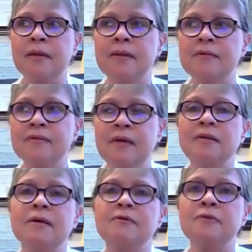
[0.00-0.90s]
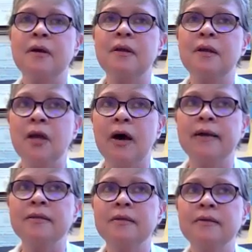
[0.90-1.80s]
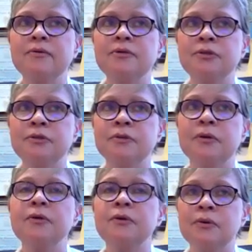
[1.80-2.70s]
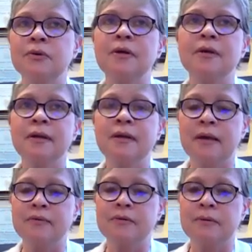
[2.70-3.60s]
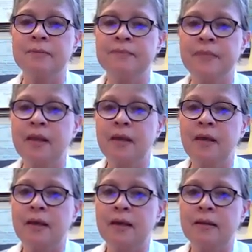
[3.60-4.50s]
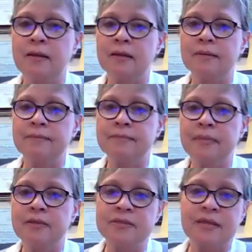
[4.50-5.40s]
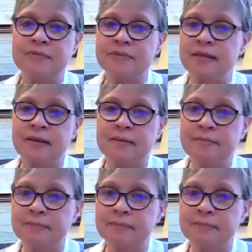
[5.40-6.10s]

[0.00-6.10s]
incentive not to cure cancer. And I just have to say that.